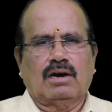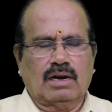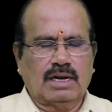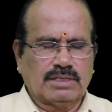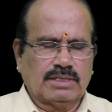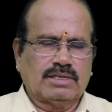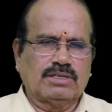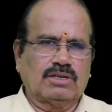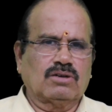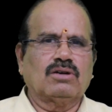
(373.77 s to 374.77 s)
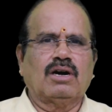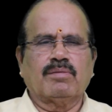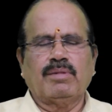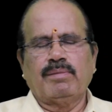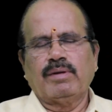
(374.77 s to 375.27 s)
or less than zero
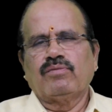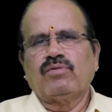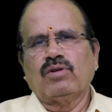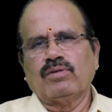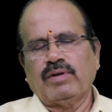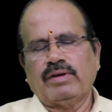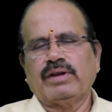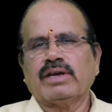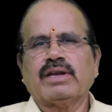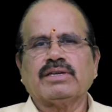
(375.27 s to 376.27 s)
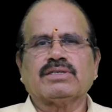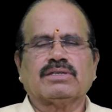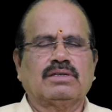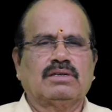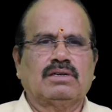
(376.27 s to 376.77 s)
or maybe 4 or 5
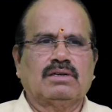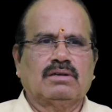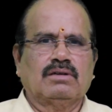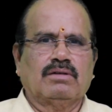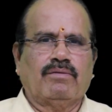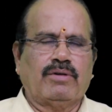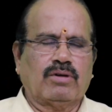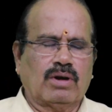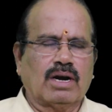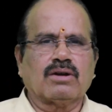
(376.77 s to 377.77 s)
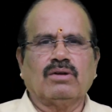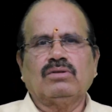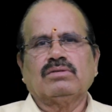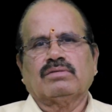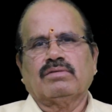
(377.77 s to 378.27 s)
degrees. We do not
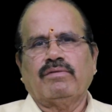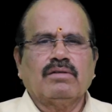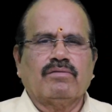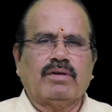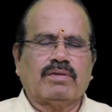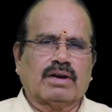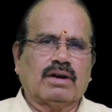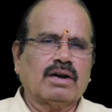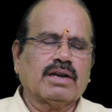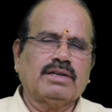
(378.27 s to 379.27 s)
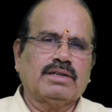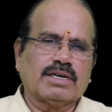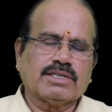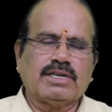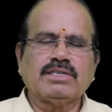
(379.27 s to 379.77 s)
know. We were not in
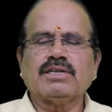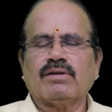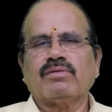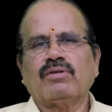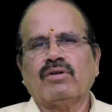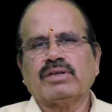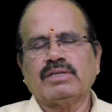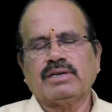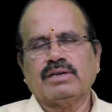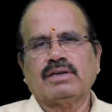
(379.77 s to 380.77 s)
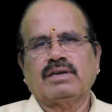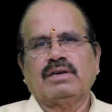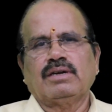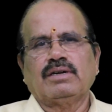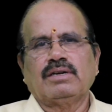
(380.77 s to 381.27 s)
that sense of knowing the
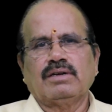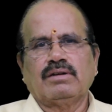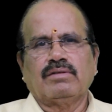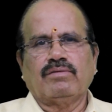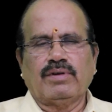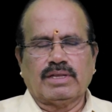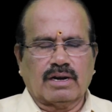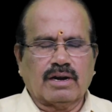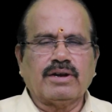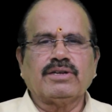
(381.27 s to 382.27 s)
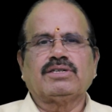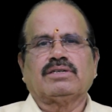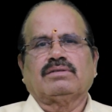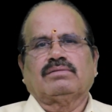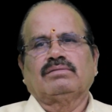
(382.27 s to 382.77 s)
weather
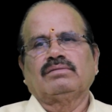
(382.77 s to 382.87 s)
condition.